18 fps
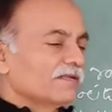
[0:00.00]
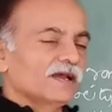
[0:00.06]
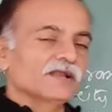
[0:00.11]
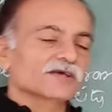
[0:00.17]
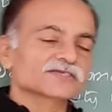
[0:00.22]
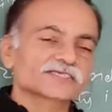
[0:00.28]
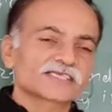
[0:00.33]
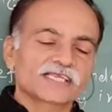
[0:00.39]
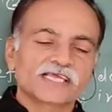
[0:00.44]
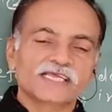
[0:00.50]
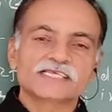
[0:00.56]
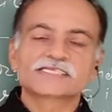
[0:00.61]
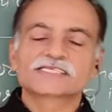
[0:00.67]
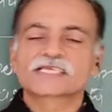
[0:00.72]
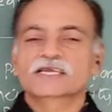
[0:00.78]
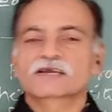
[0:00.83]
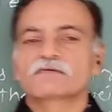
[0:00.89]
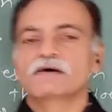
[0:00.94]
velocity
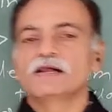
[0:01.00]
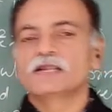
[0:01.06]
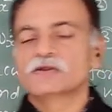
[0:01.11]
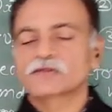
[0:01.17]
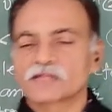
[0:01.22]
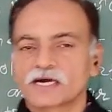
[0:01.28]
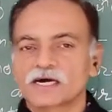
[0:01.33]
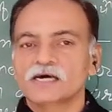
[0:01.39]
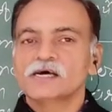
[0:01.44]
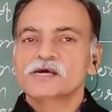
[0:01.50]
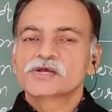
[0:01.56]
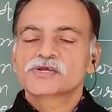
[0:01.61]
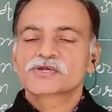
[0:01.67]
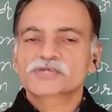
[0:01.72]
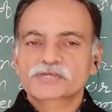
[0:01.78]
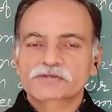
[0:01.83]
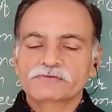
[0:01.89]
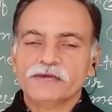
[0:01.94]
is equal to the
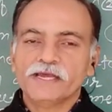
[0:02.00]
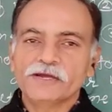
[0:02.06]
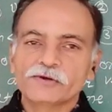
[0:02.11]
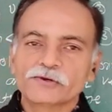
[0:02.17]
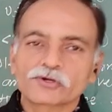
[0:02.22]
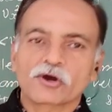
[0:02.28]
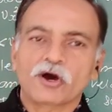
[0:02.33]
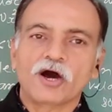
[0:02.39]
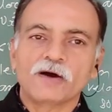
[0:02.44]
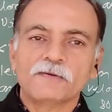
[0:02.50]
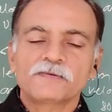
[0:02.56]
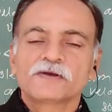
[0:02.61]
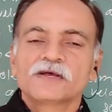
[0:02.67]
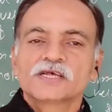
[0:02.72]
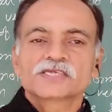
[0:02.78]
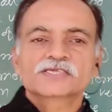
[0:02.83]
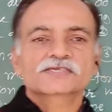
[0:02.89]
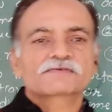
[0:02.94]
square root
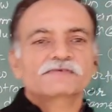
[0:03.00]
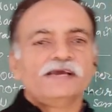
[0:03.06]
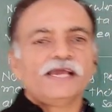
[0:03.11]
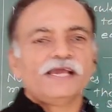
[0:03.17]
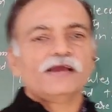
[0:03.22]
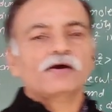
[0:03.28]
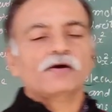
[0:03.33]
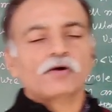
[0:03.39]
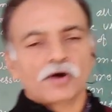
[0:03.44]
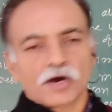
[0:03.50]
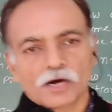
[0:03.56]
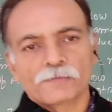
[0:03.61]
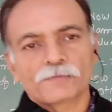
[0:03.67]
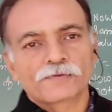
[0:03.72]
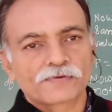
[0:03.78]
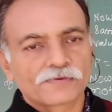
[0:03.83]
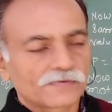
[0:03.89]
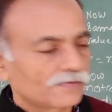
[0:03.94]

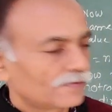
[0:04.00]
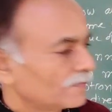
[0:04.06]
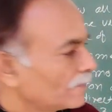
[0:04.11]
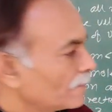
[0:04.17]
of